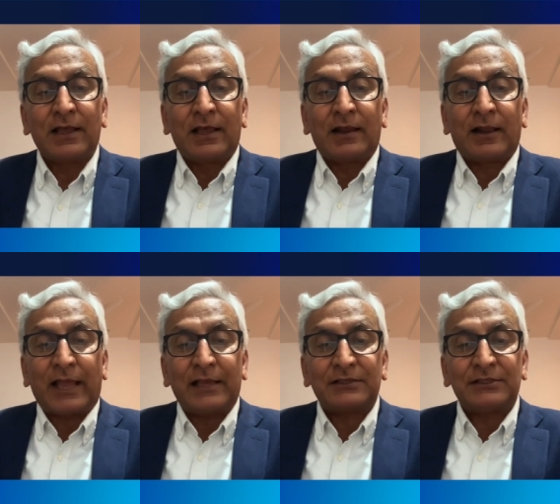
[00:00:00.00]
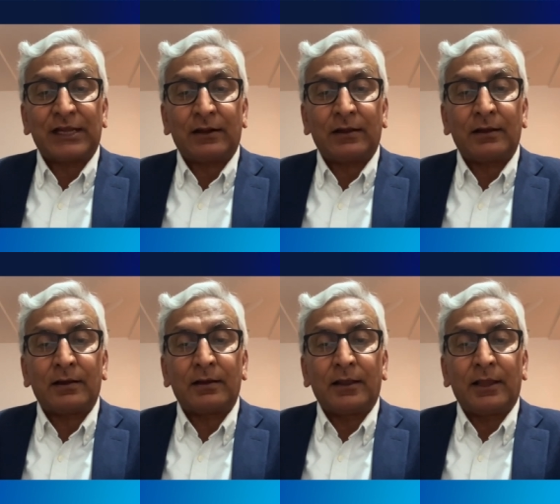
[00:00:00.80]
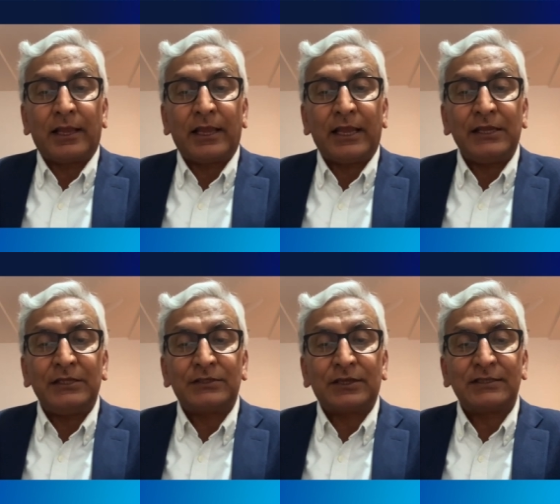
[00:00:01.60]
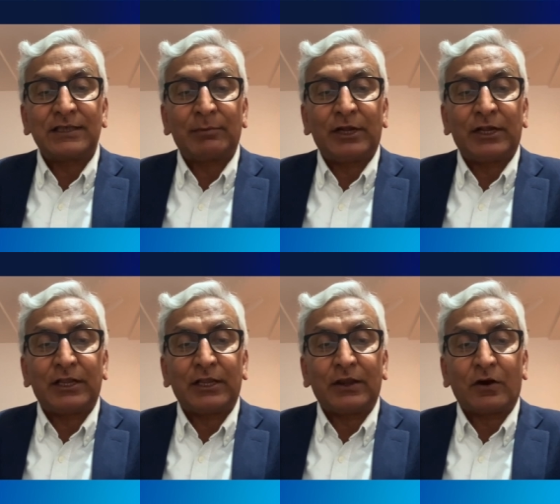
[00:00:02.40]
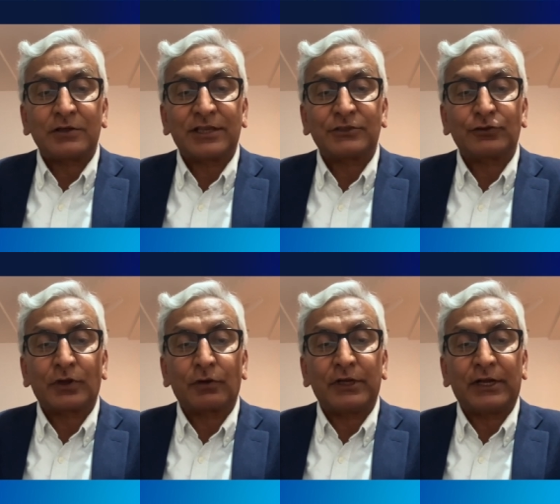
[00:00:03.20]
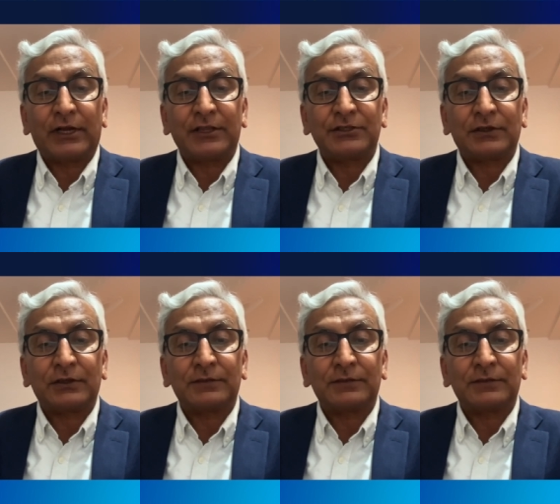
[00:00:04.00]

like gender, age, disability, or sexual orientation.